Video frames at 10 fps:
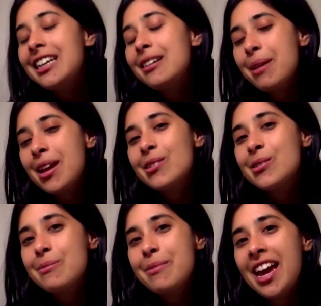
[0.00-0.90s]
A lot of
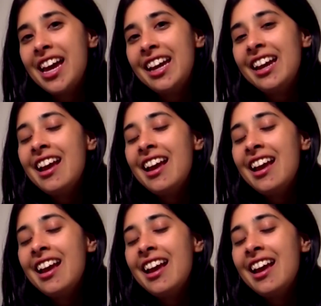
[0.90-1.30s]
stir can be